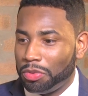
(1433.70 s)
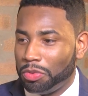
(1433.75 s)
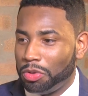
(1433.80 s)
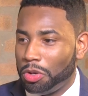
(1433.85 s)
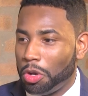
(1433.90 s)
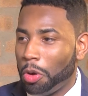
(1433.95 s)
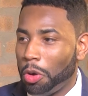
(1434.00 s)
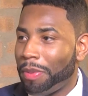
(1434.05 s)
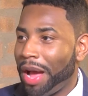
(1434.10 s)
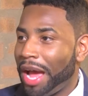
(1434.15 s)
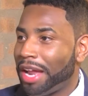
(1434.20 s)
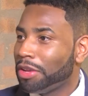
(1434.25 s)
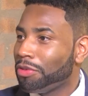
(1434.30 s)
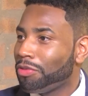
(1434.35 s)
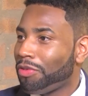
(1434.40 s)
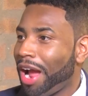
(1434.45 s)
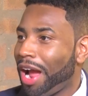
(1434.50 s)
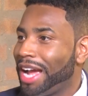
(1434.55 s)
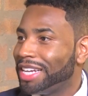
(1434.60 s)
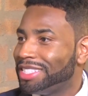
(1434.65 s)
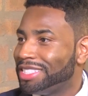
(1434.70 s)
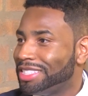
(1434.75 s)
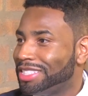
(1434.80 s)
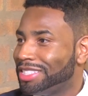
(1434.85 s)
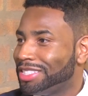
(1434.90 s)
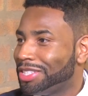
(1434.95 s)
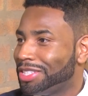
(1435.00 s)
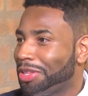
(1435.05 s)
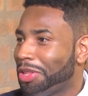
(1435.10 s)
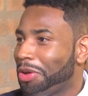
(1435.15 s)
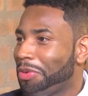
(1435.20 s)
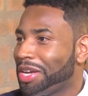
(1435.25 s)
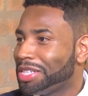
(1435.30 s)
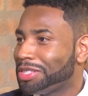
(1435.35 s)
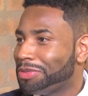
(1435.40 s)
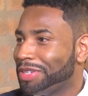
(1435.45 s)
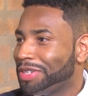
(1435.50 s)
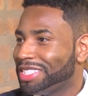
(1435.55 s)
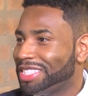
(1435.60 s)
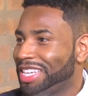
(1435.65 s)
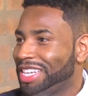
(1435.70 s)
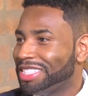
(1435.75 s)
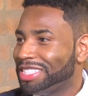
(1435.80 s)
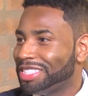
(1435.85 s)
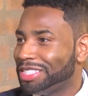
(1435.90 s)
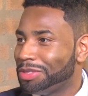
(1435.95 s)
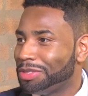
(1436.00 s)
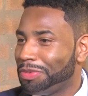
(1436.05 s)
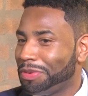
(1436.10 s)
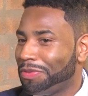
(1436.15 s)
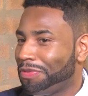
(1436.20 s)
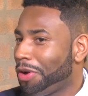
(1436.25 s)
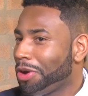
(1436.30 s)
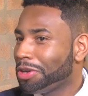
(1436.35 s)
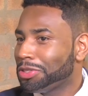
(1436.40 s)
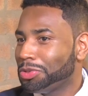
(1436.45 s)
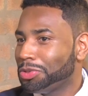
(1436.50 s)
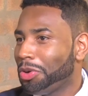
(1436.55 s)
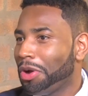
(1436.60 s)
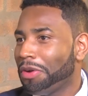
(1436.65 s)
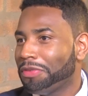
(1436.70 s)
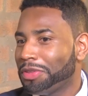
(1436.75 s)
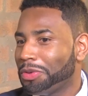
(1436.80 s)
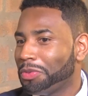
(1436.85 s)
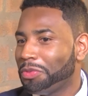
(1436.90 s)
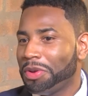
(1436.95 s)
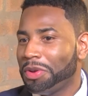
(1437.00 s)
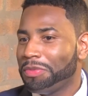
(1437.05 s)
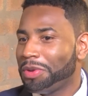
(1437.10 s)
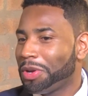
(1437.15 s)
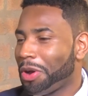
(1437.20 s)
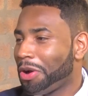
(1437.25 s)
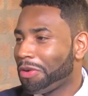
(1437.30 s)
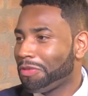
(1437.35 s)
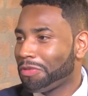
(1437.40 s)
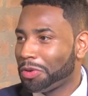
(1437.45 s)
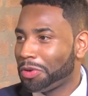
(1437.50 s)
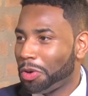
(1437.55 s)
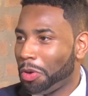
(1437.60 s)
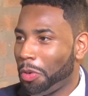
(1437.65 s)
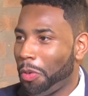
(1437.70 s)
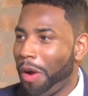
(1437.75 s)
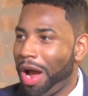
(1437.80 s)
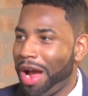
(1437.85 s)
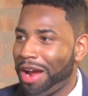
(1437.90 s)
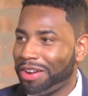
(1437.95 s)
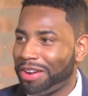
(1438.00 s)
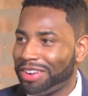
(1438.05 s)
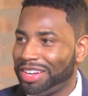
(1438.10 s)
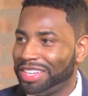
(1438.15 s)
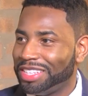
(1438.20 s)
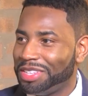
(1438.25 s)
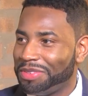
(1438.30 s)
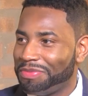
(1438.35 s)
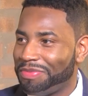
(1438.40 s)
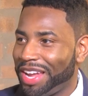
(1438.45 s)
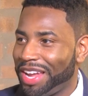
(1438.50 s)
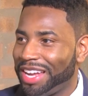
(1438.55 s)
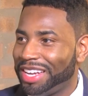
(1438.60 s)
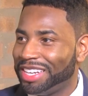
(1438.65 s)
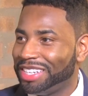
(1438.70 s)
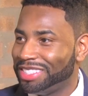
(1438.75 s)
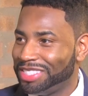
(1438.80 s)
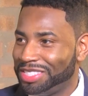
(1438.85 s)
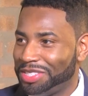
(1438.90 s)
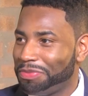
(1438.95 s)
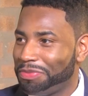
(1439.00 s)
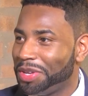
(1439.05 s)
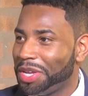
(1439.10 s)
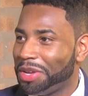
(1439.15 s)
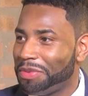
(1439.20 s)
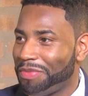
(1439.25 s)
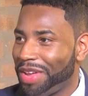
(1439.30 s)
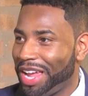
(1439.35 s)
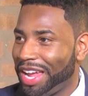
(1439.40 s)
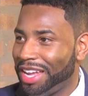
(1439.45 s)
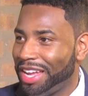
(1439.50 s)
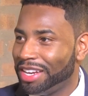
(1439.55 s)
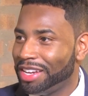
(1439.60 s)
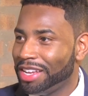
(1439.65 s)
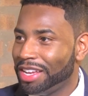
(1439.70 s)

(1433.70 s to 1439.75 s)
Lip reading: nobody rises to low expectations, but far too often women aren't requiring the man to be a man.